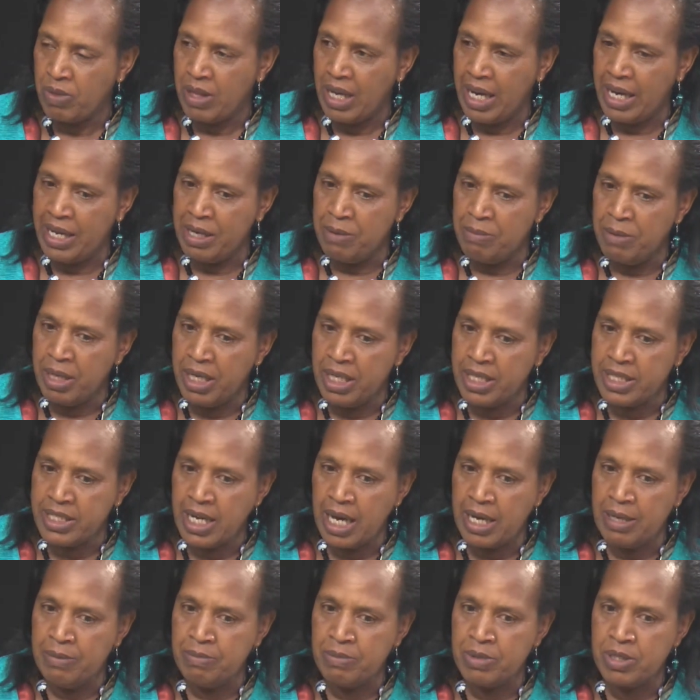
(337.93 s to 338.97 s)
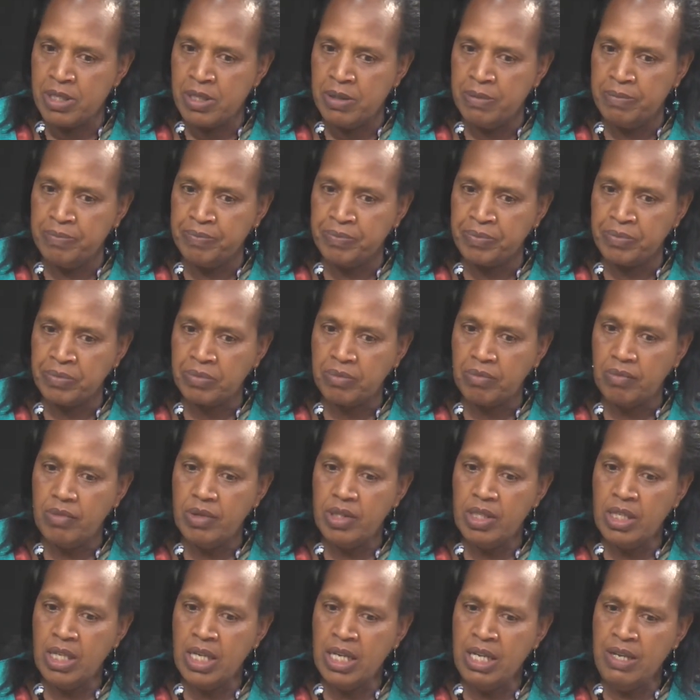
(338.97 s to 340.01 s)
And many times,
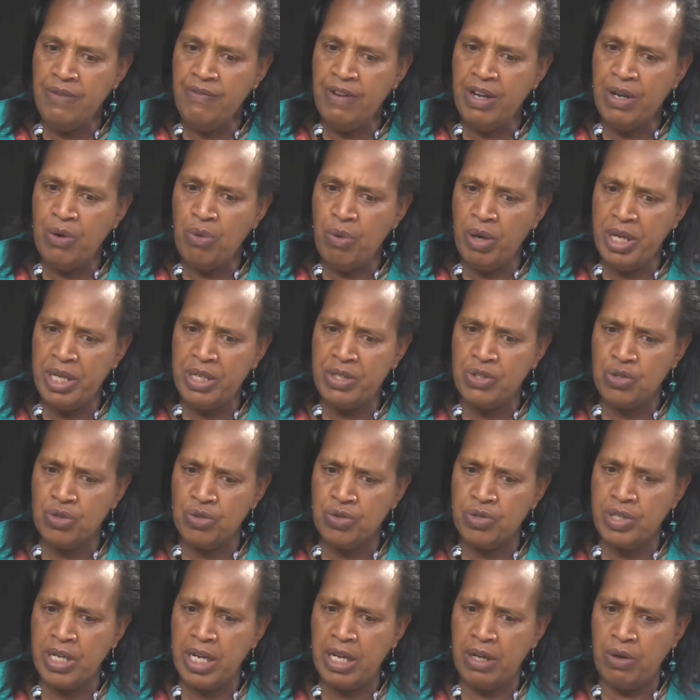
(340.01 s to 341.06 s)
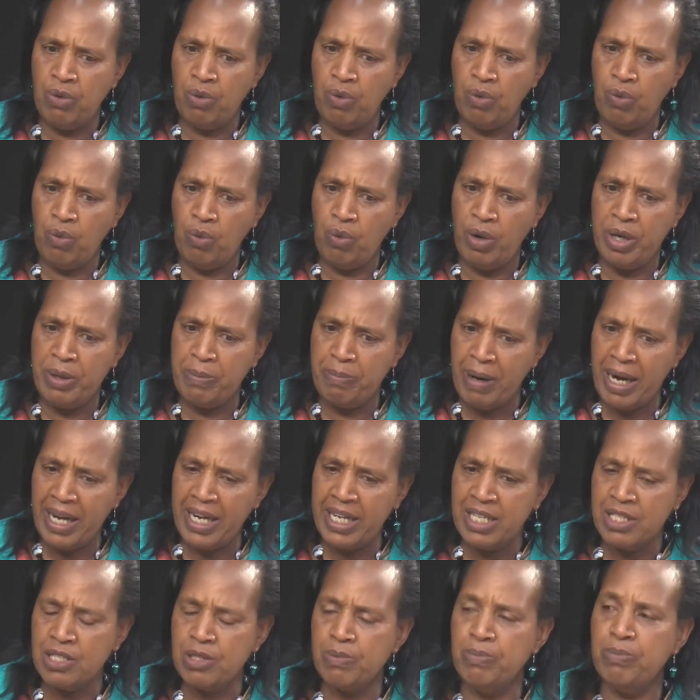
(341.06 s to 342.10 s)
even when
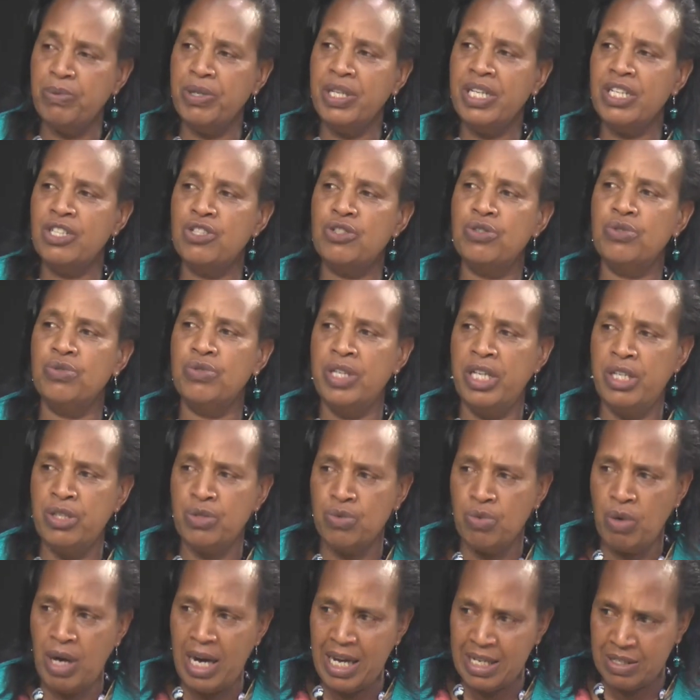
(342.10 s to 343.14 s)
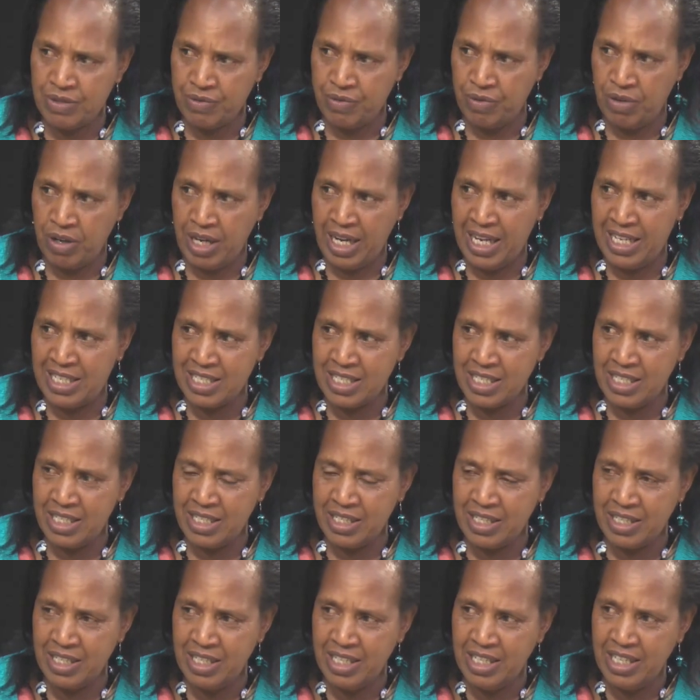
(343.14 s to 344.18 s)
parents bring children to us for counseling,
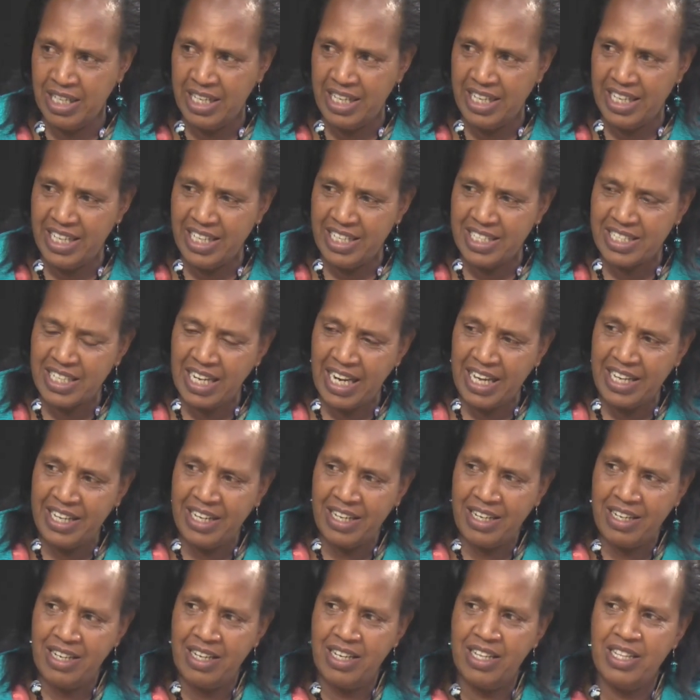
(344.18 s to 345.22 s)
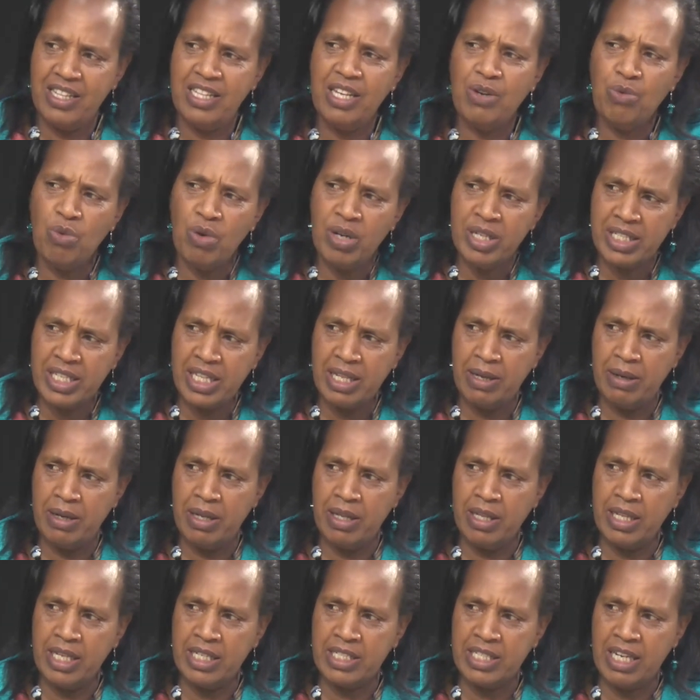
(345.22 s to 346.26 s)
it's like they want
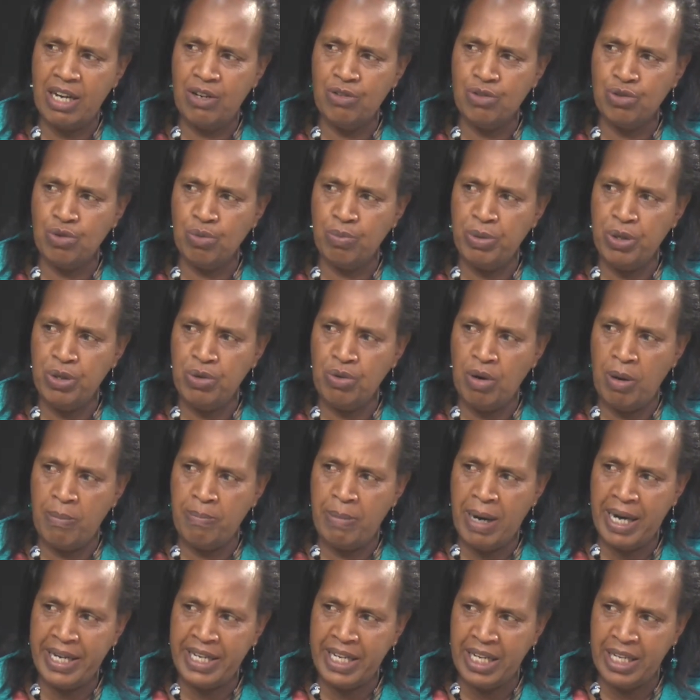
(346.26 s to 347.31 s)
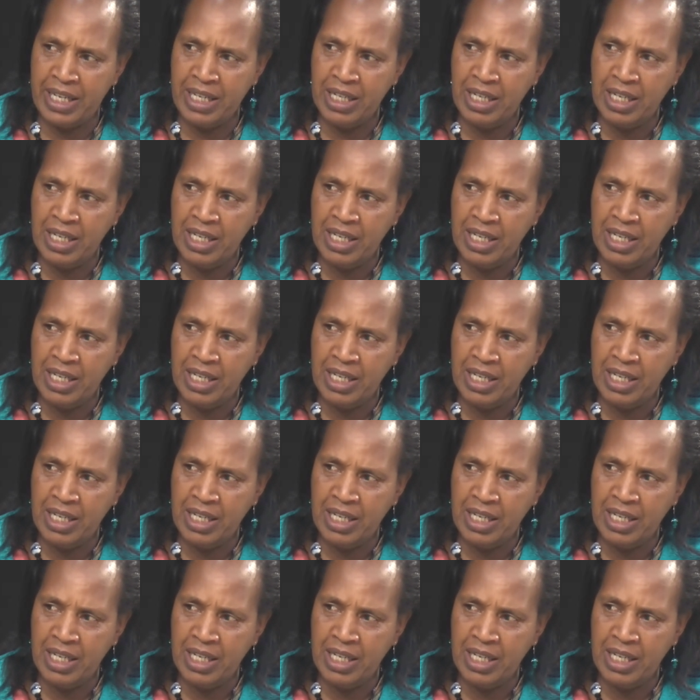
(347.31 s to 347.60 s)
the child to be your burden